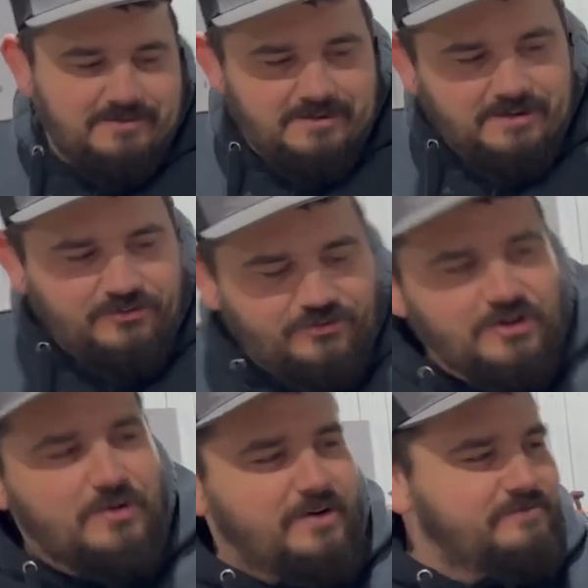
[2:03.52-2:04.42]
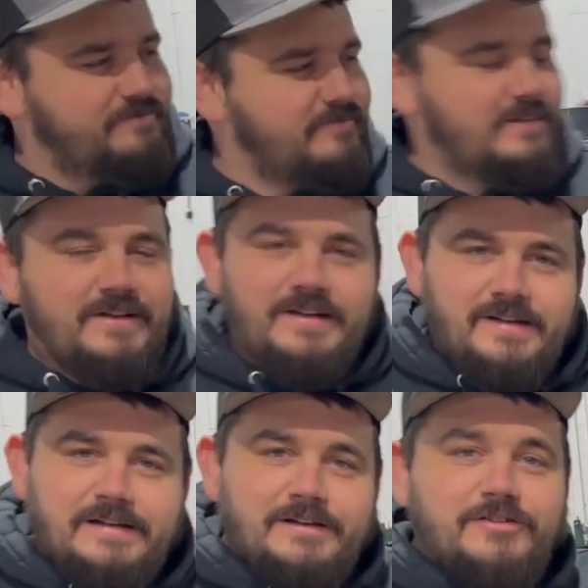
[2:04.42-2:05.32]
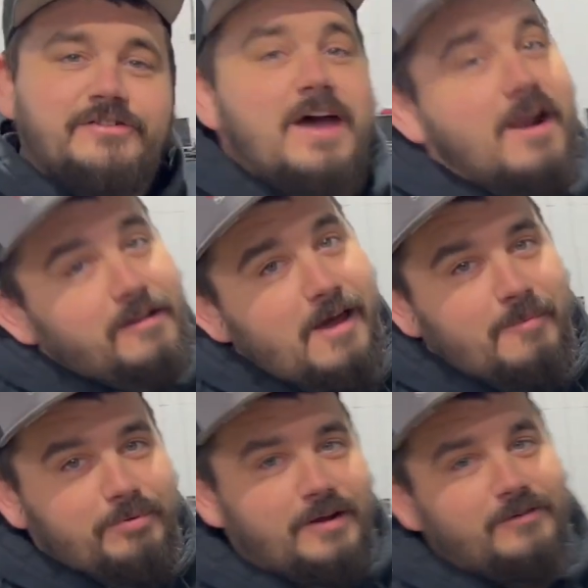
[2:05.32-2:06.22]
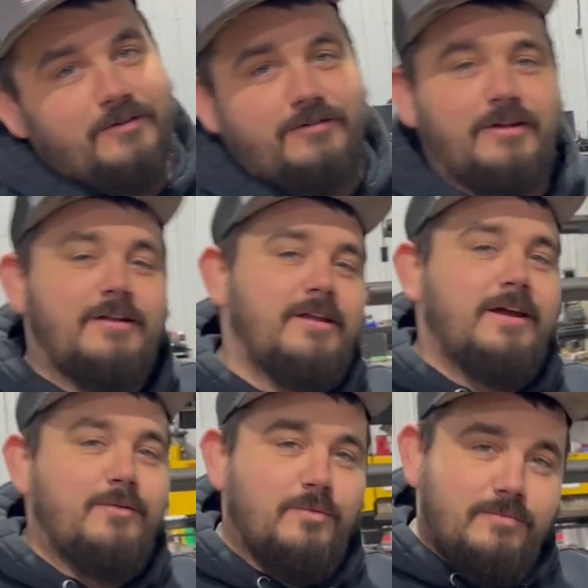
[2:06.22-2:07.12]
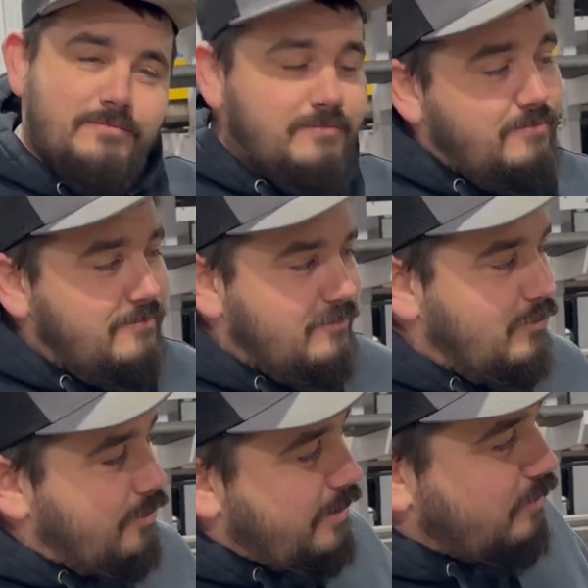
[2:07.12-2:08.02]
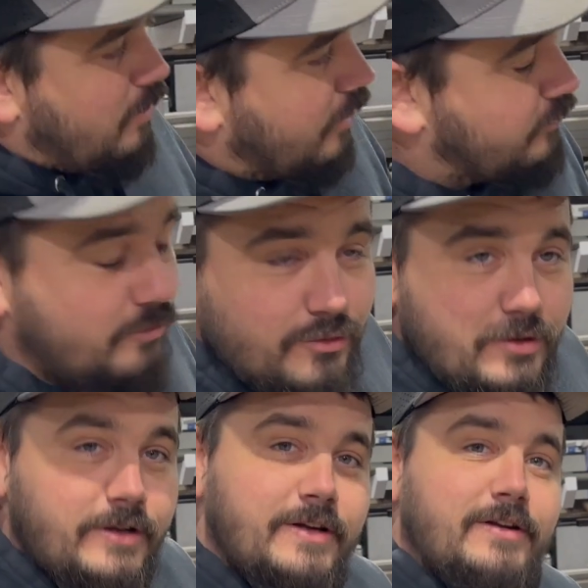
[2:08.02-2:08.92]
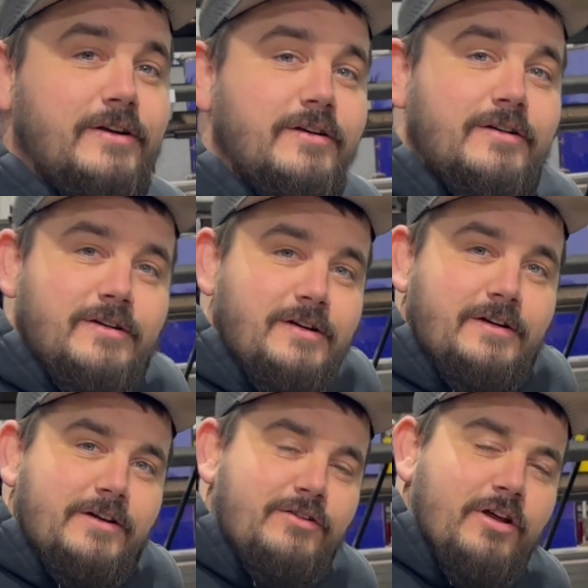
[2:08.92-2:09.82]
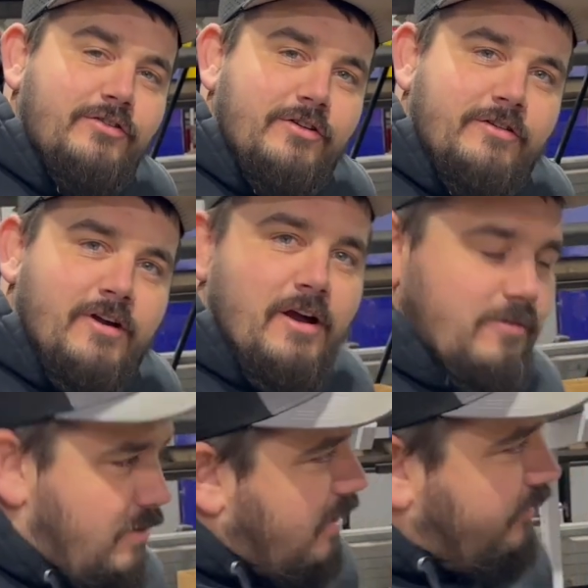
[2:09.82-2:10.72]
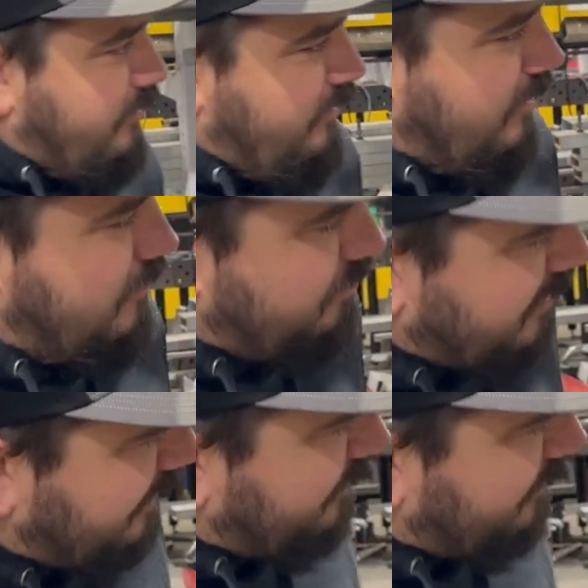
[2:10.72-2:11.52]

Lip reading: It's snowing, and there's not a lot of places that will let you wash a dually in their touchless car wash. So I'm kind